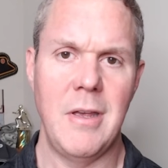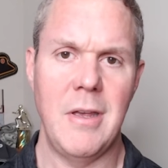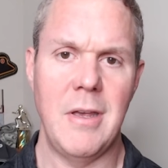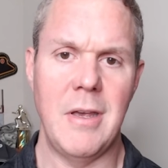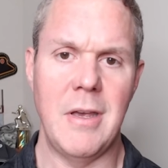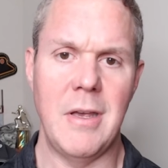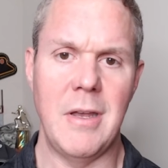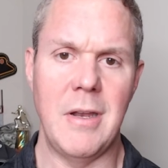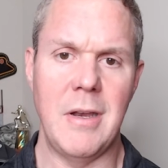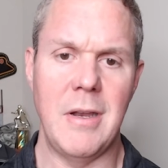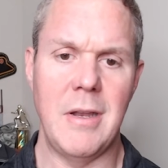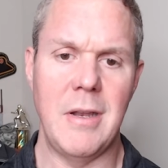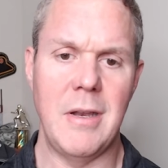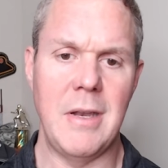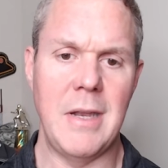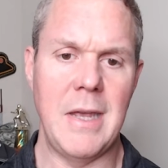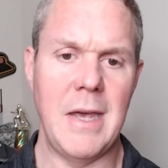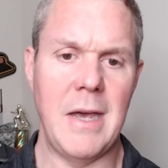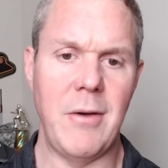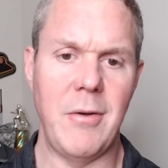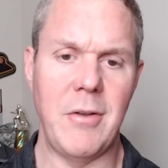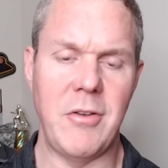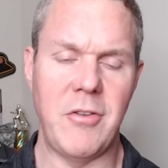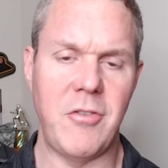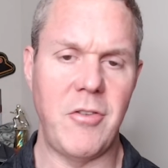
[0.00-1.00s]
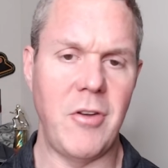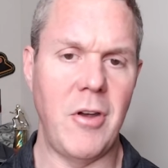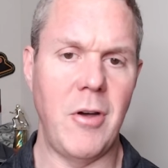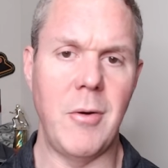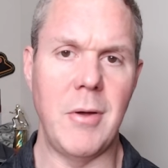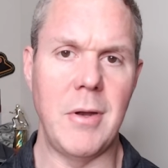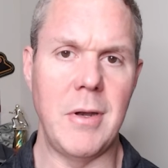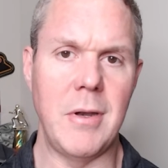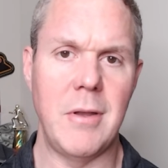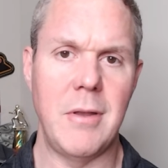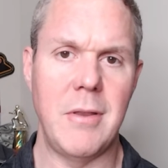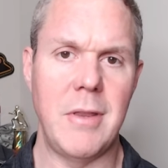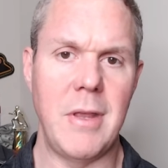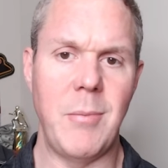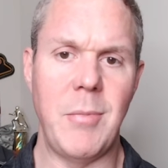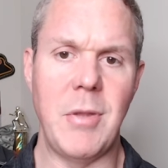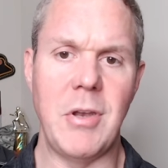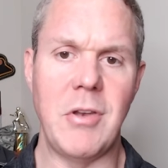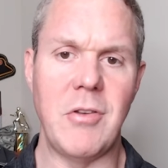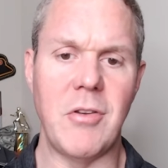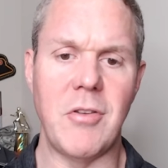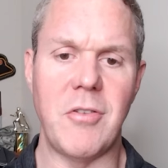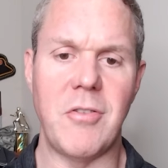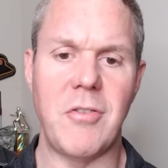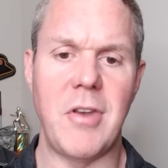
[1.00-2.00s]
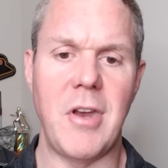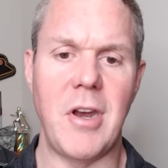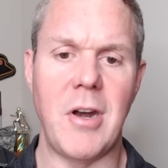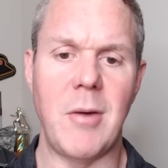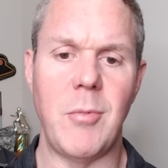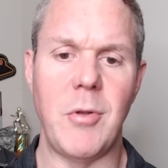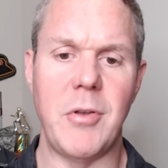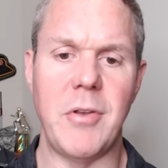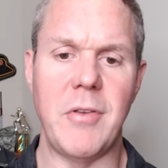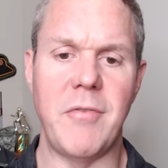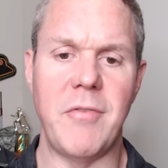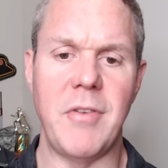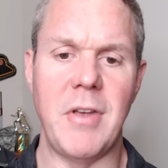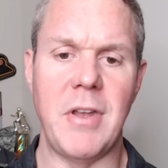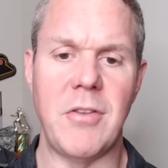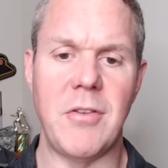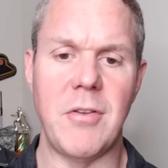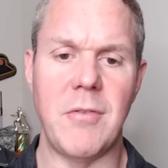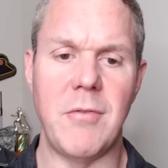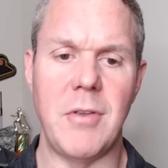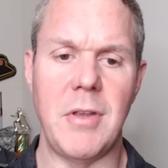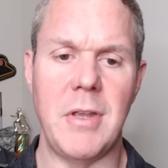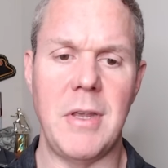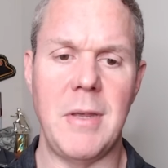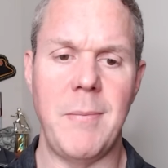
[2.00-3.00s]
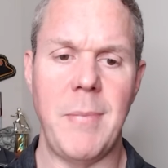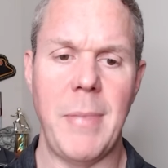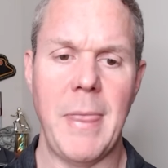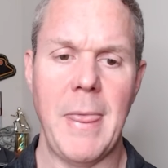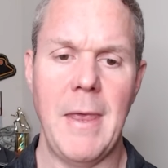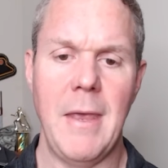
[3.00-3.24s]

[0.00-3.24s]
And now it's showing. They've been just terrible defensively.